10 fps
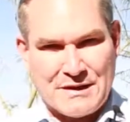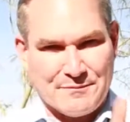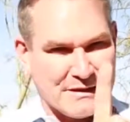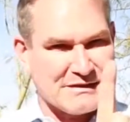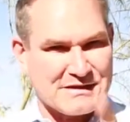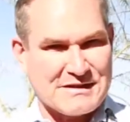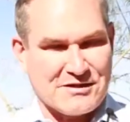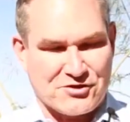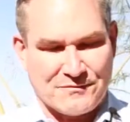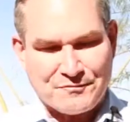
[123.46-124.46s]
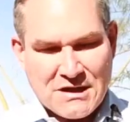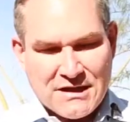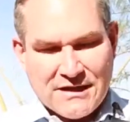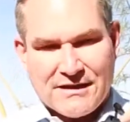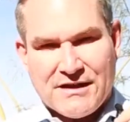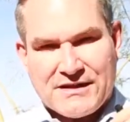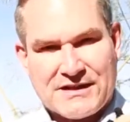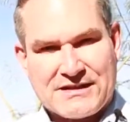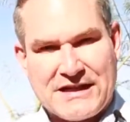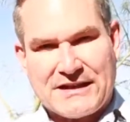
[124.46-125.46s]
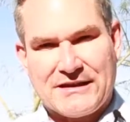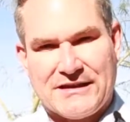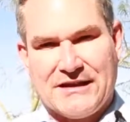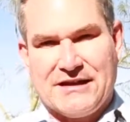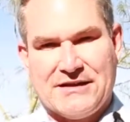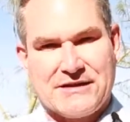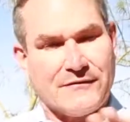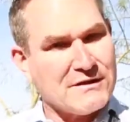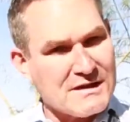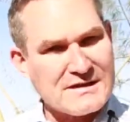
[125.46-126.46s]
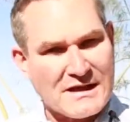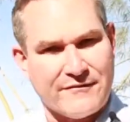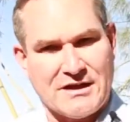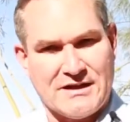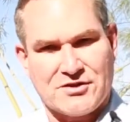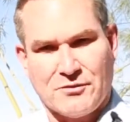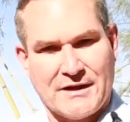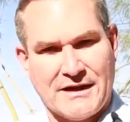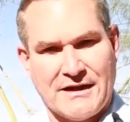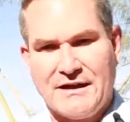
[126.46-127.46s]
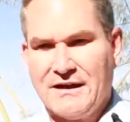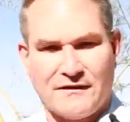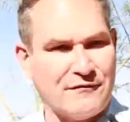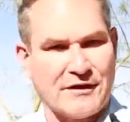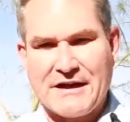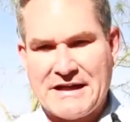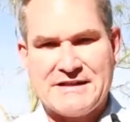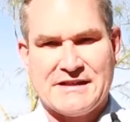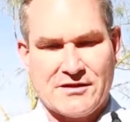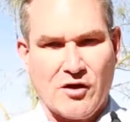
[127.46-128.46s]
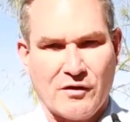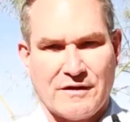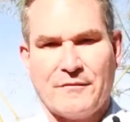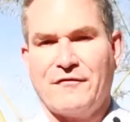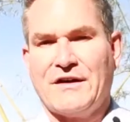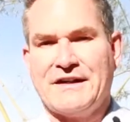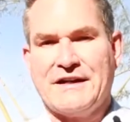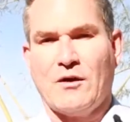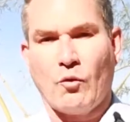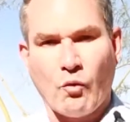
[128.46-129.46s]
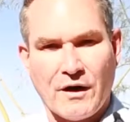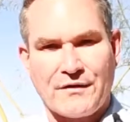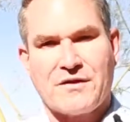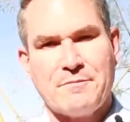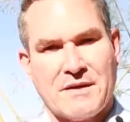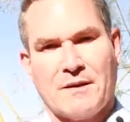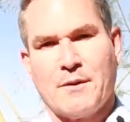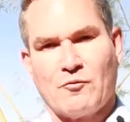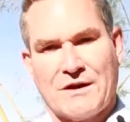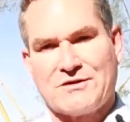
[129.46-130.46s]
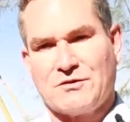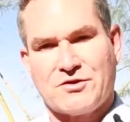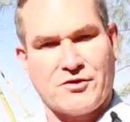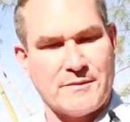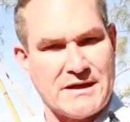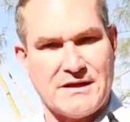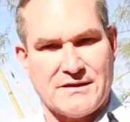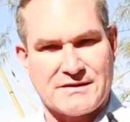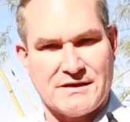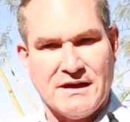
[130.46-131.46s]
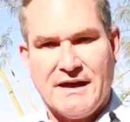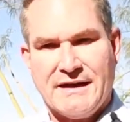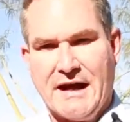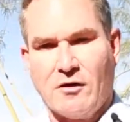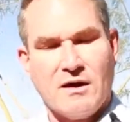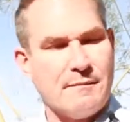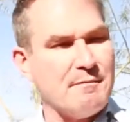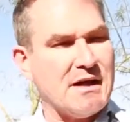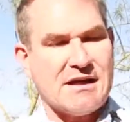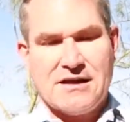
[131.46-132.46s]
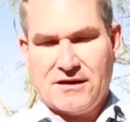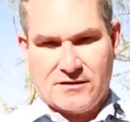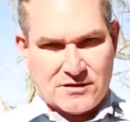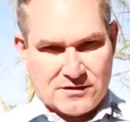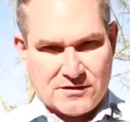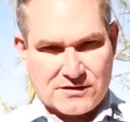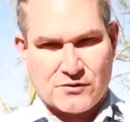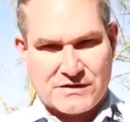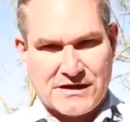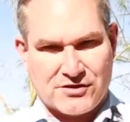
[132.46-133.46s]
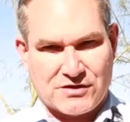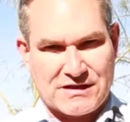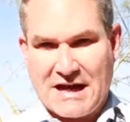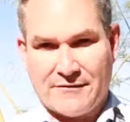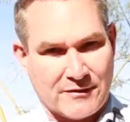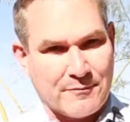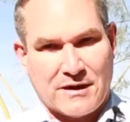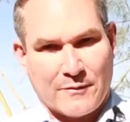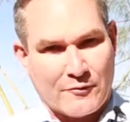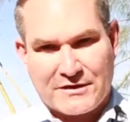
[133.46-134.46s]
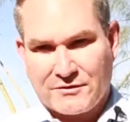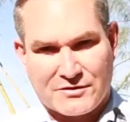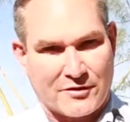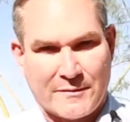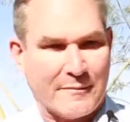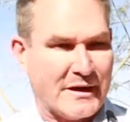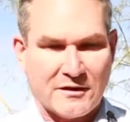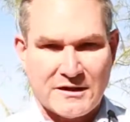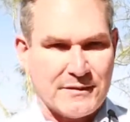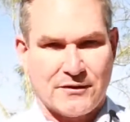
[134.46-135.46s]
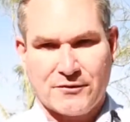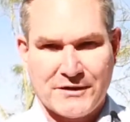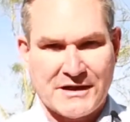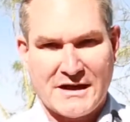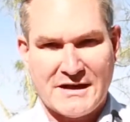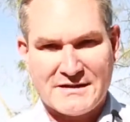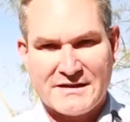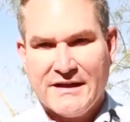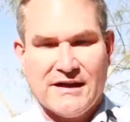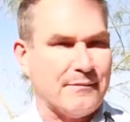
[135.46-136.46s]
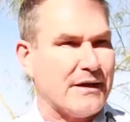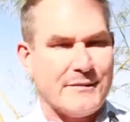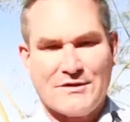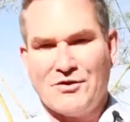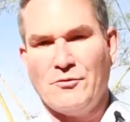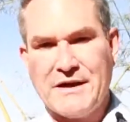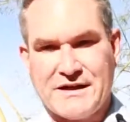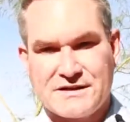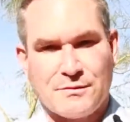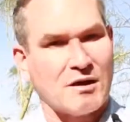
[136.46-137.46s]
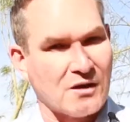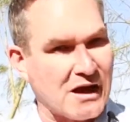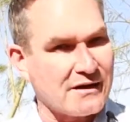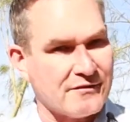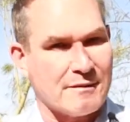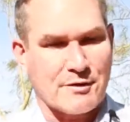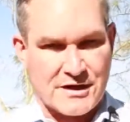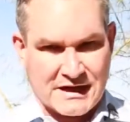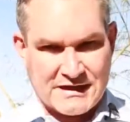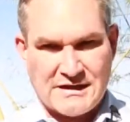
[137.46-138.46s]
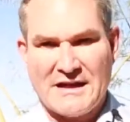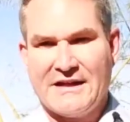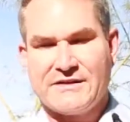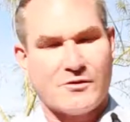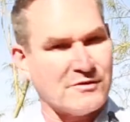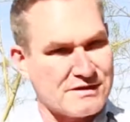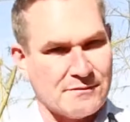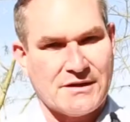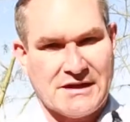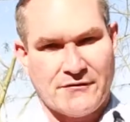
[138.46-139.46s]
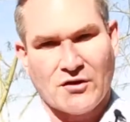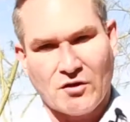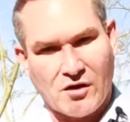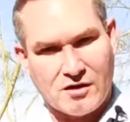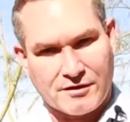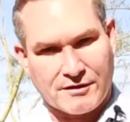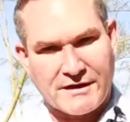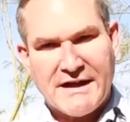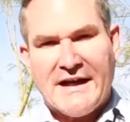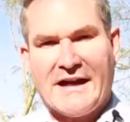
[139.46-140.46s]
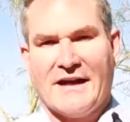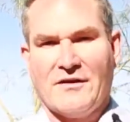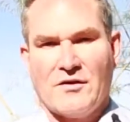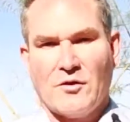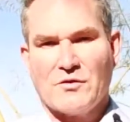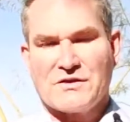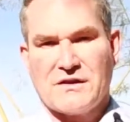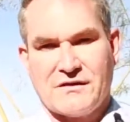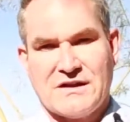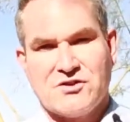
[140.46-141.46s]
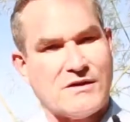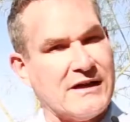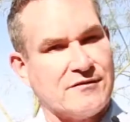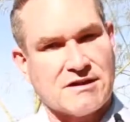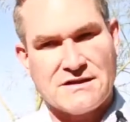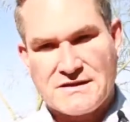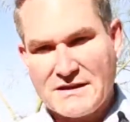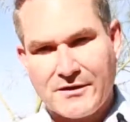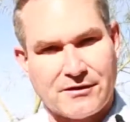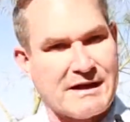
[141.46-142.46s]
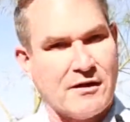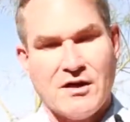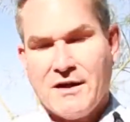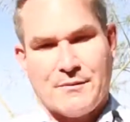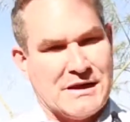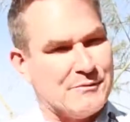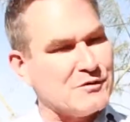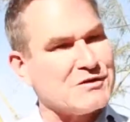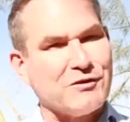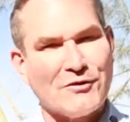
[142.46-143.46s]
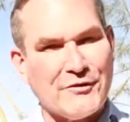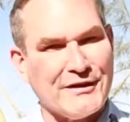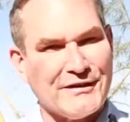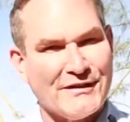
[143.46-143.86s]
big distinction. The second thing is, if it does have an HOA, it's very easy to call them and find out what the minimum rental term is. Now, many associations have a minimum rental term. It may only be 30 days, it may be 2 weeks, but a lot of them are 90 days or some even longer. And those are the things you have to consider. Now, people still do it.